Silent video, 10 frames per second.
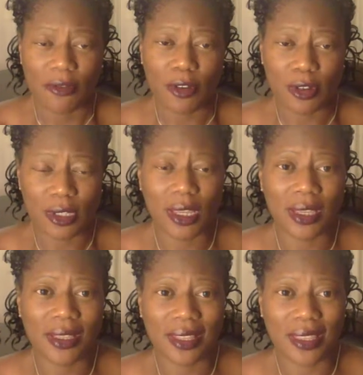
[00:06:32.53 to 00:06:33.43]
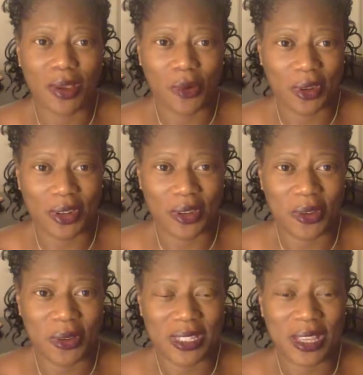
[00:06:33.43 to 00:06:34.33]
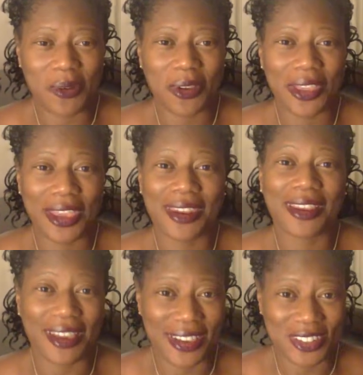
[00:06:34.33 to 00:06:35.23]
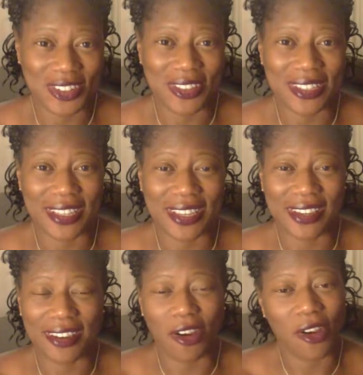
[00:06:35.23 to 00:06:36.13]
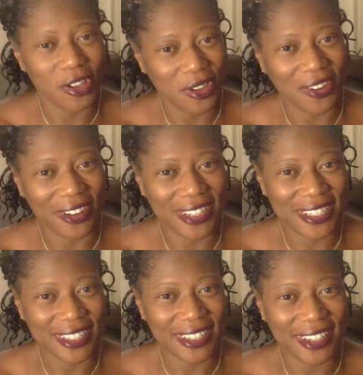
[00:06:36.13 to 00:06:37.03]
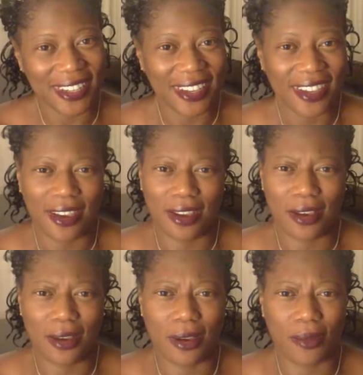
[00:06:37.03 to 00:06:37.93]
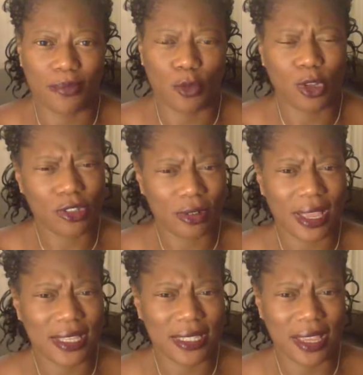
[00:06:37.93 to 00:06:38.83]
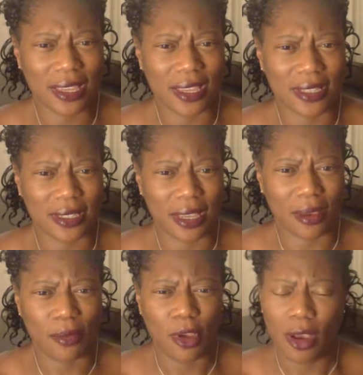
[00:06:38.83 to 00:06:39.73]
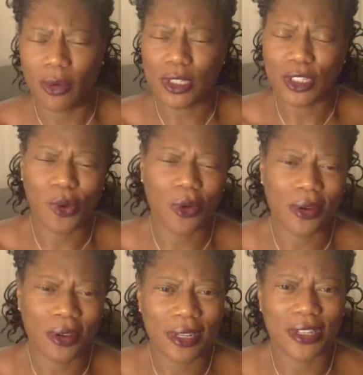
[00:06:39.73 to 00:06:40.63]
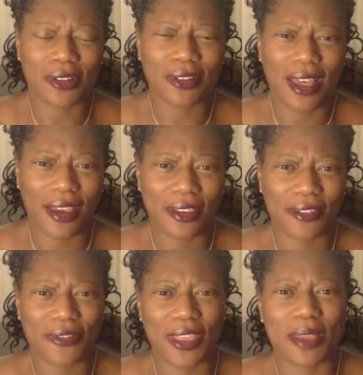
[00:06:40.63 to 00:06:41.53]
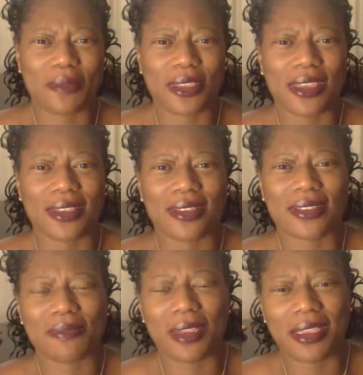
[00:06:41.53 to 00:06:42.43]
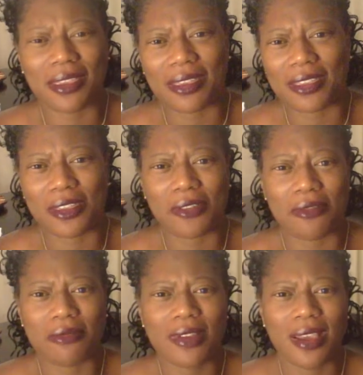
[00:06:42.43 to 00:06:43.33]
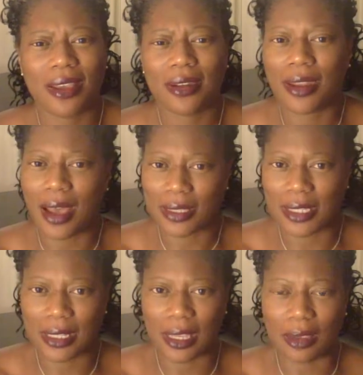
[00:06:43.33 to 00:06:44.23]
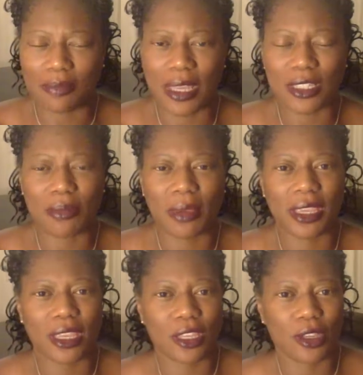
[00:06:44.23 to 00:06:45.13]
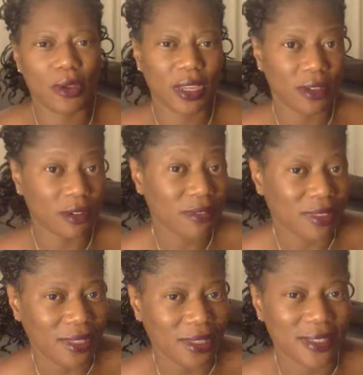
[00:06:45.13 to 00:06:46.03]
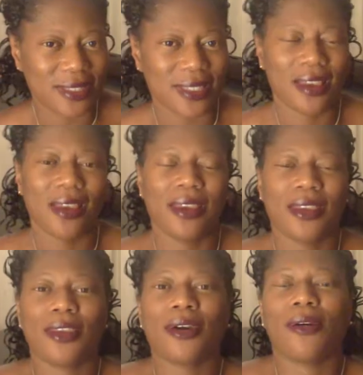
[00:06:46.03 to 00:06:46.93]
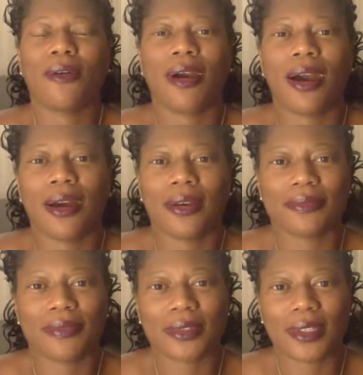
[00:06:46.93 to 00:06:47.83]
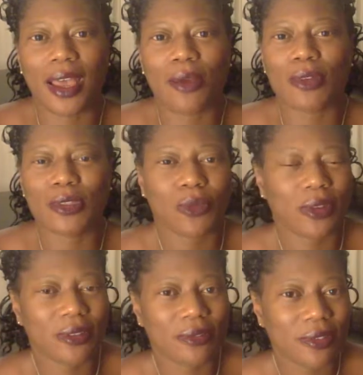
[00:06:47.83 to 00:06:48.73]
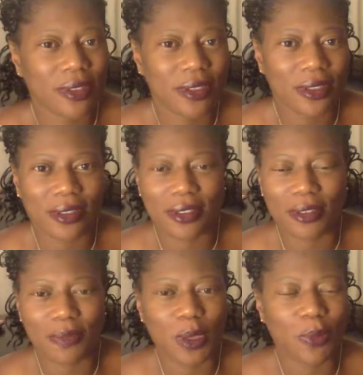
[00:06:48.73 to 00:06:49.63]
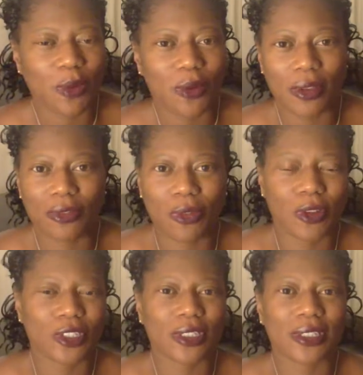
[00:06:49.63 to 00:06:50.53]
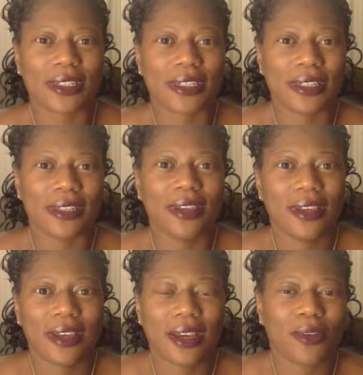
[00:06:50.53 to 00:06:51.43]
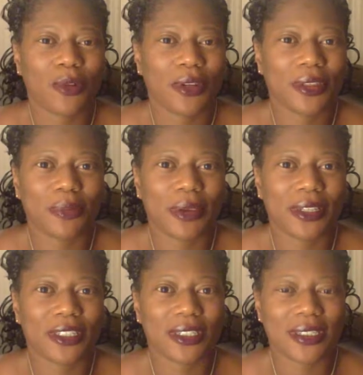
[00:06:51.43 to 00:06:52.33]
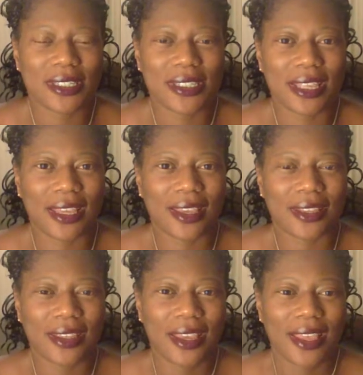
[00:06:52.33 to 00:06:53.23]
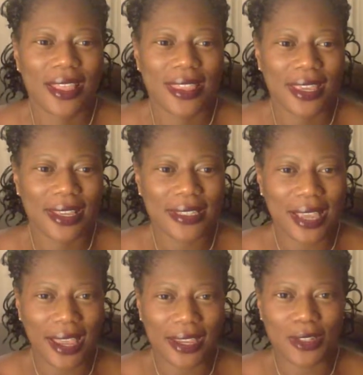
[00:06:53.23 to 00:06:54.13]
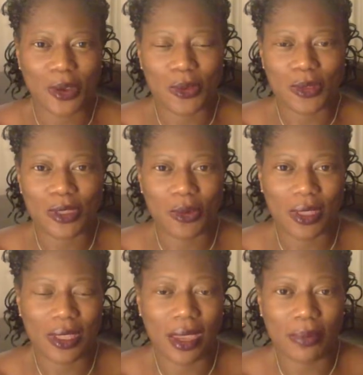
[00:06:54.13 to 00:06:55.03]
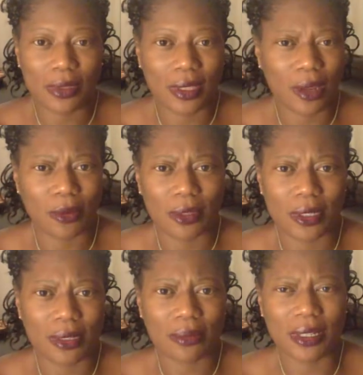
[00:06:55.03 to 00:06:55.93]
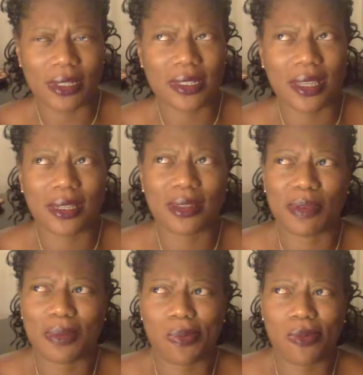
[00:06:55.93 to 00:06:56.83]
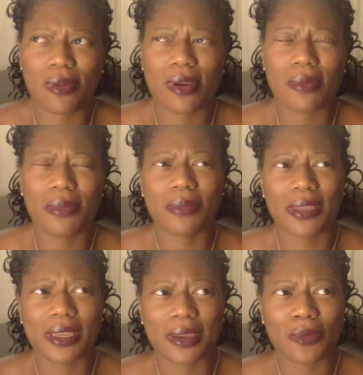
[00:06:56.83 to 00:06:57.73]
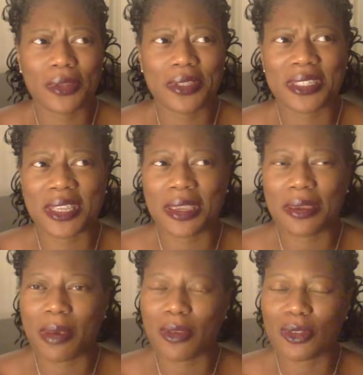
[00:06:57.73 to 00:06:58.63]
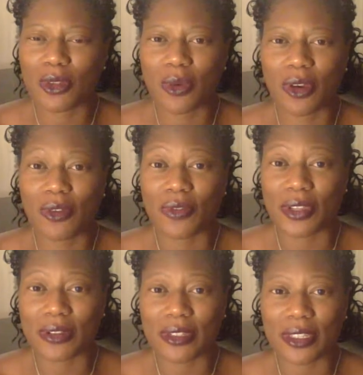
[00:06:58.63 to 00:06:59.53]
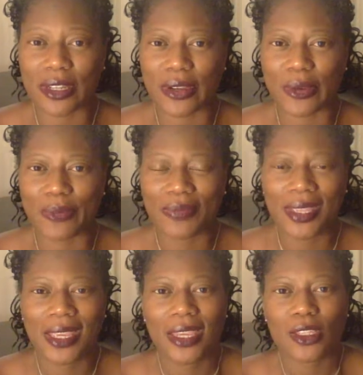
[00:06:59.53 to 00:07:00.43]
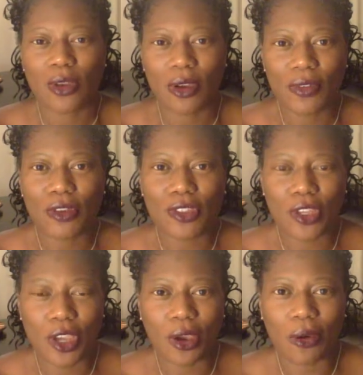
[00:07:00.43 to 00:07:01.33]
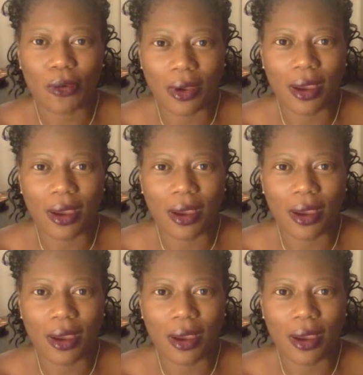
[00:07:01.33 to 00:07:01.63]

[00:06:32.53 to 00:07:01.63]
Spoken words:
First thing that they want to do is they want to analyze you and say, are you crazy? When's your last psych exam? What's going on in your life that is making you not sleep? That's making you hear things? I was one of the people, unfortunately, one of the patients that they diagnosed with hyperthyroidism, and this had to be probably, I want to say, about 12 years ago. 12 years ago,